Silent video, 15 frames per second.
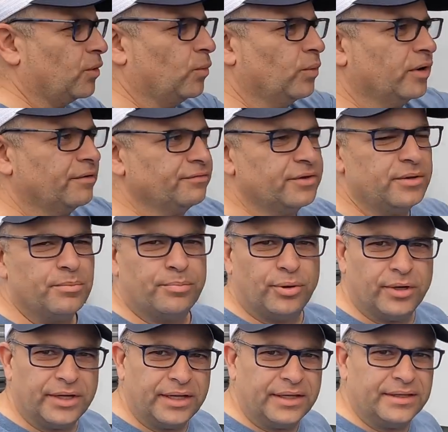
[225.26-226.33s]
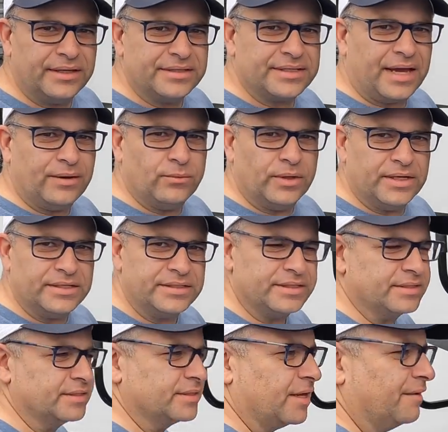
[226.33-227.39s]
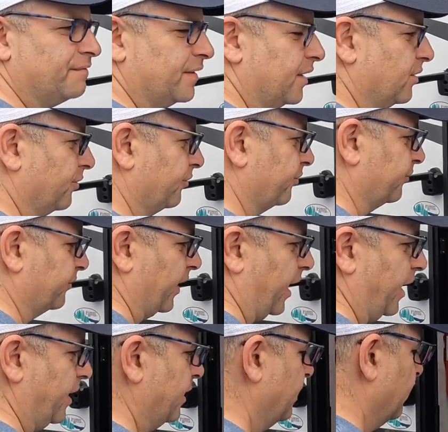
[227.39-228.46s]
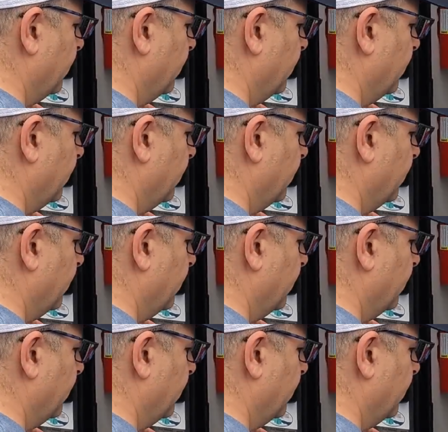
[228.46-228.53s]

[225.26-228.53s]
wherever you put it in these high winds and stuff, it'll stay.